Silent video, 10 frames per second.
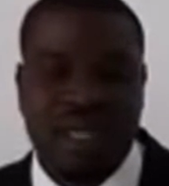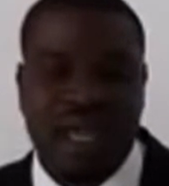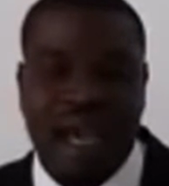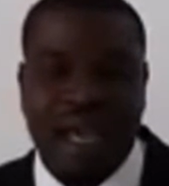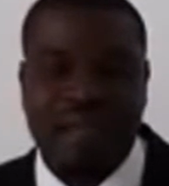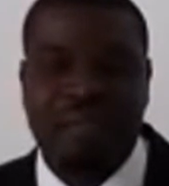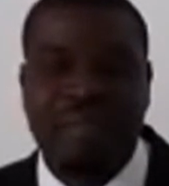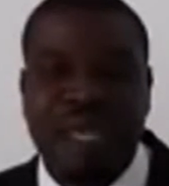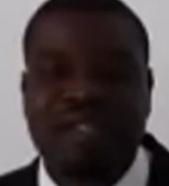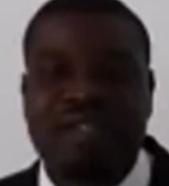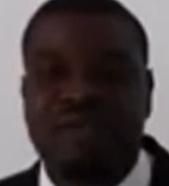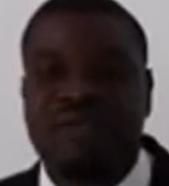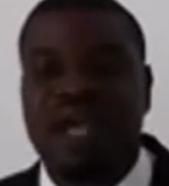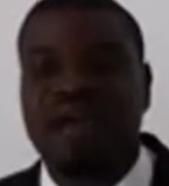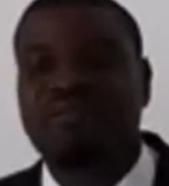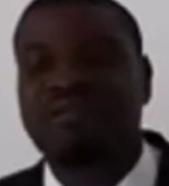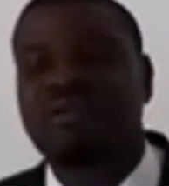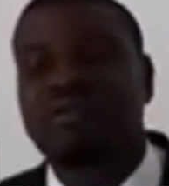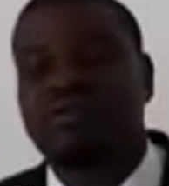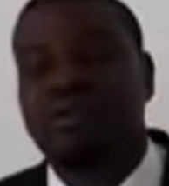and the means of
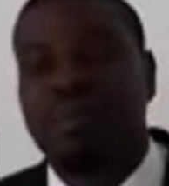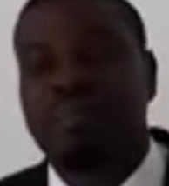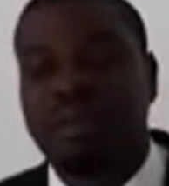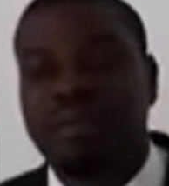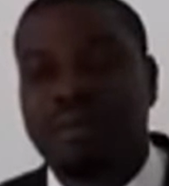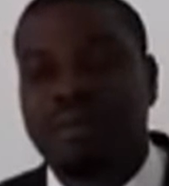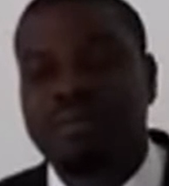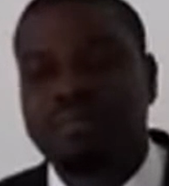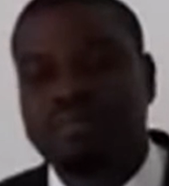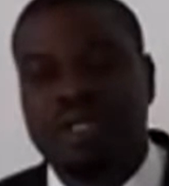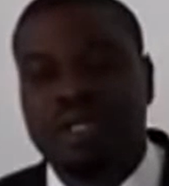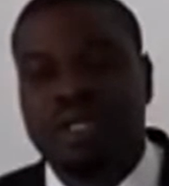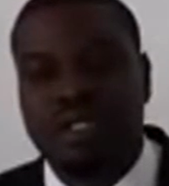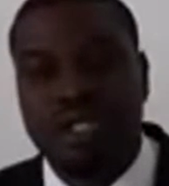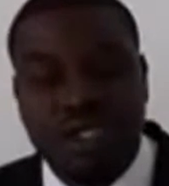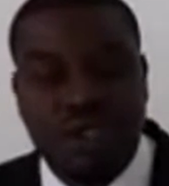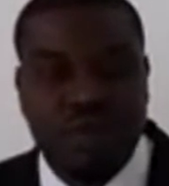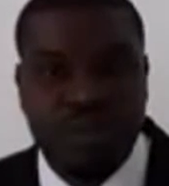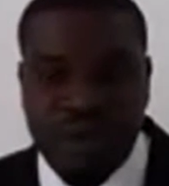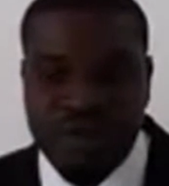livelihood of our people. This
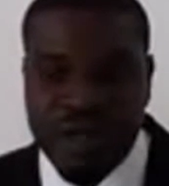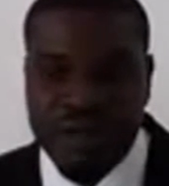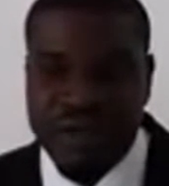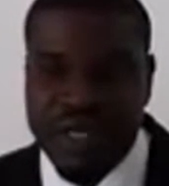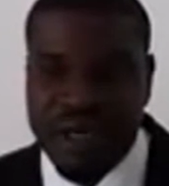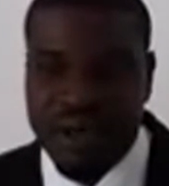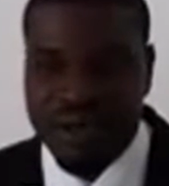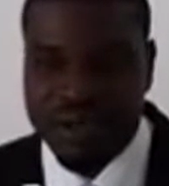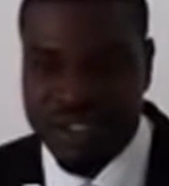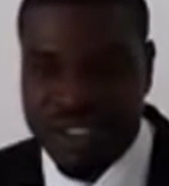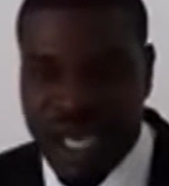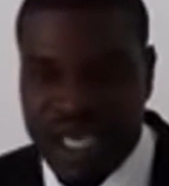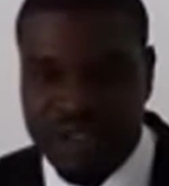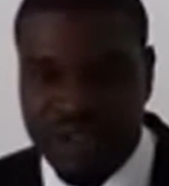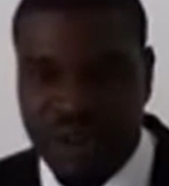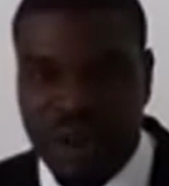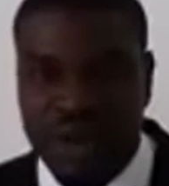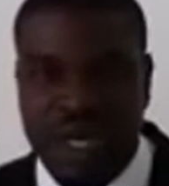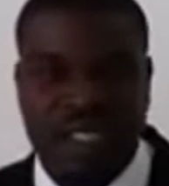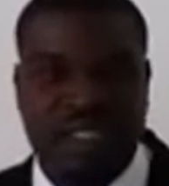should be of a greater concern to all
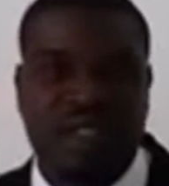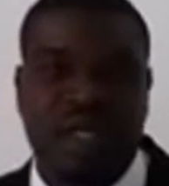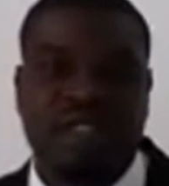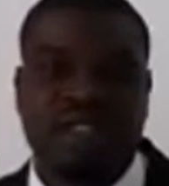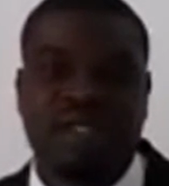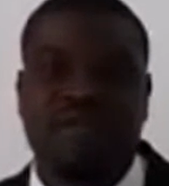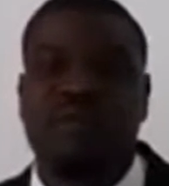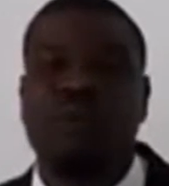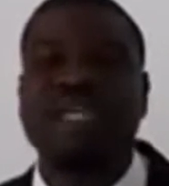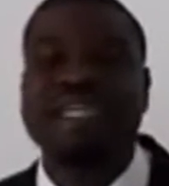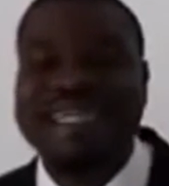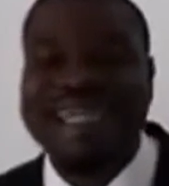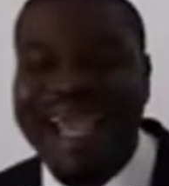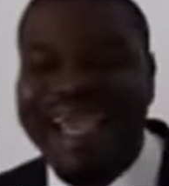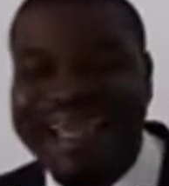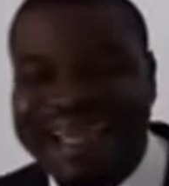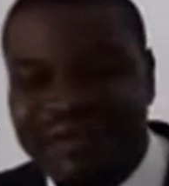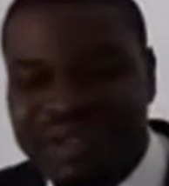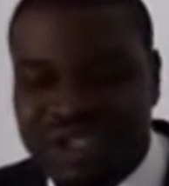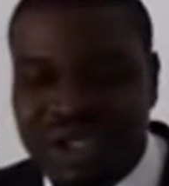Nigerians. If we share in the
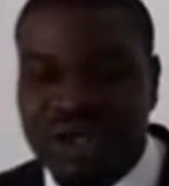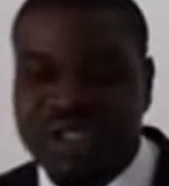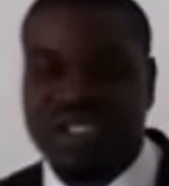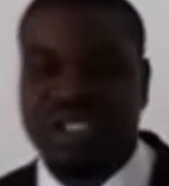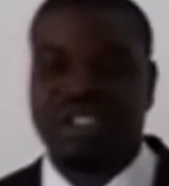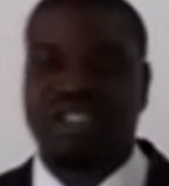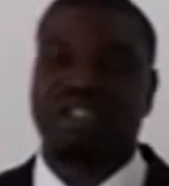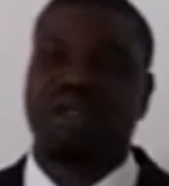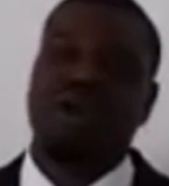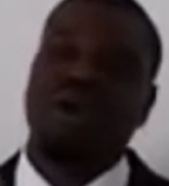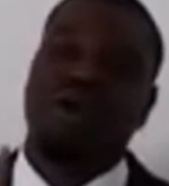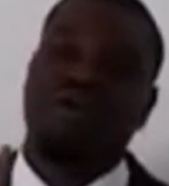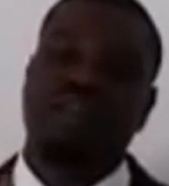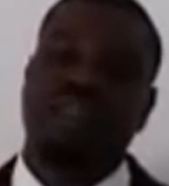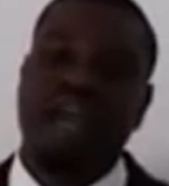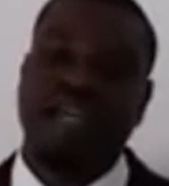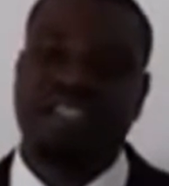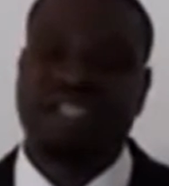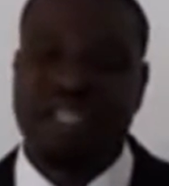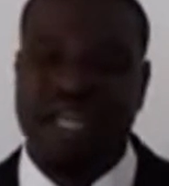resources of the
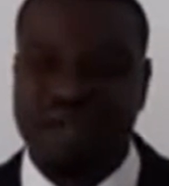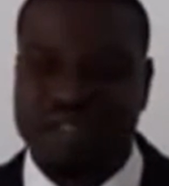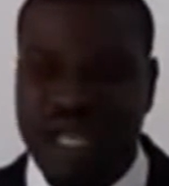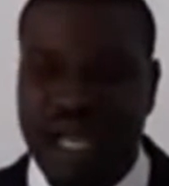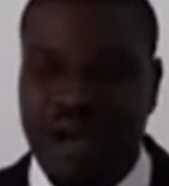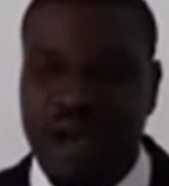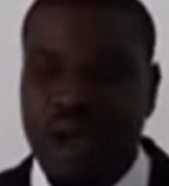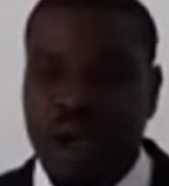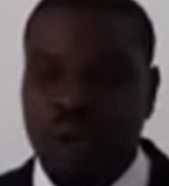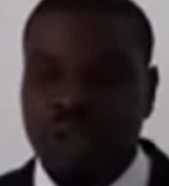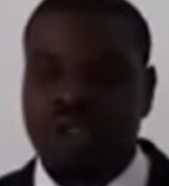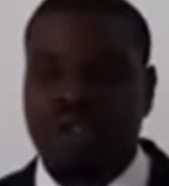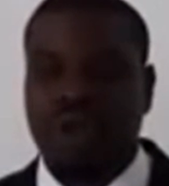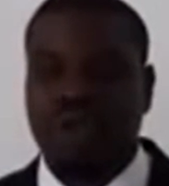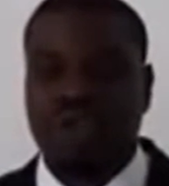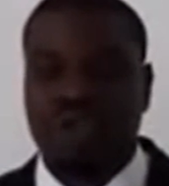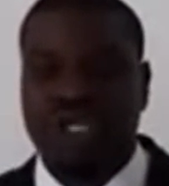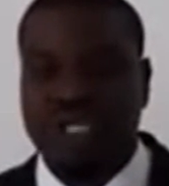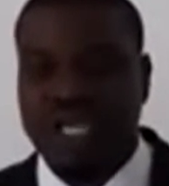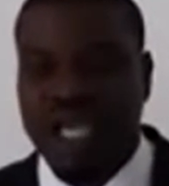Niger Delta, we should also
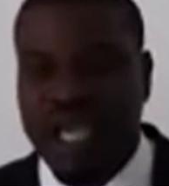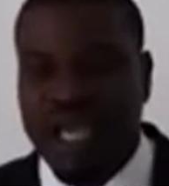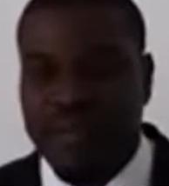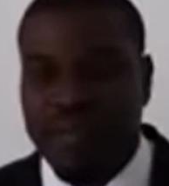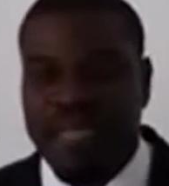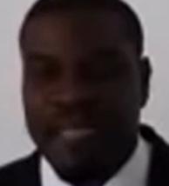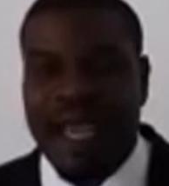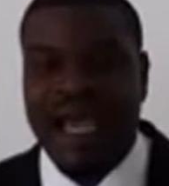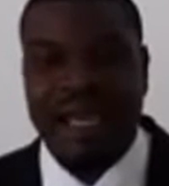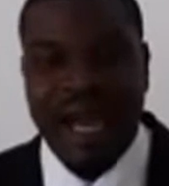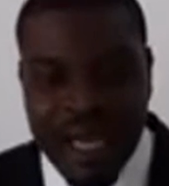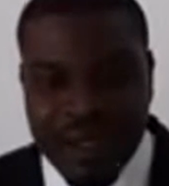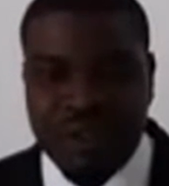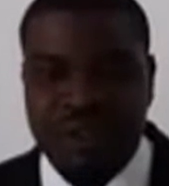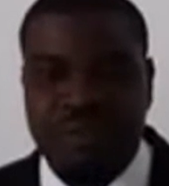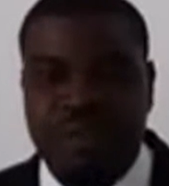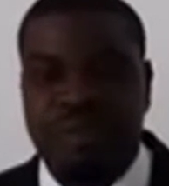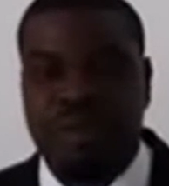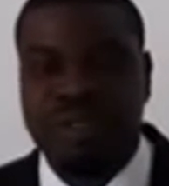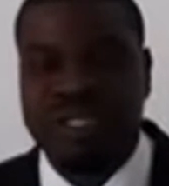share and handle the
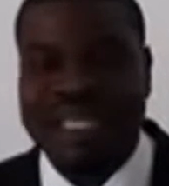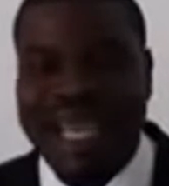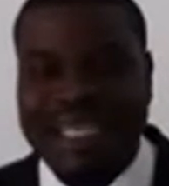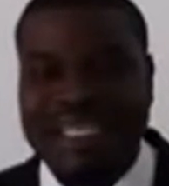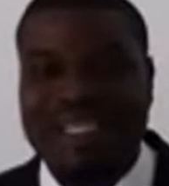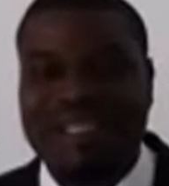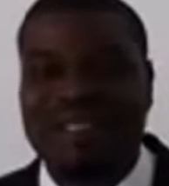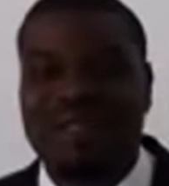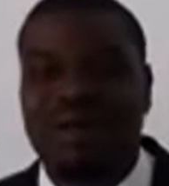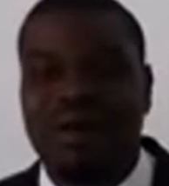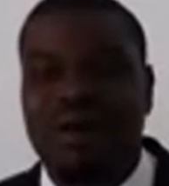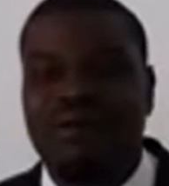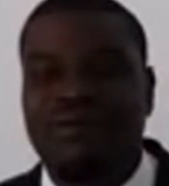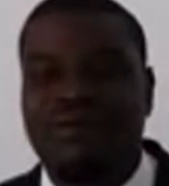protection of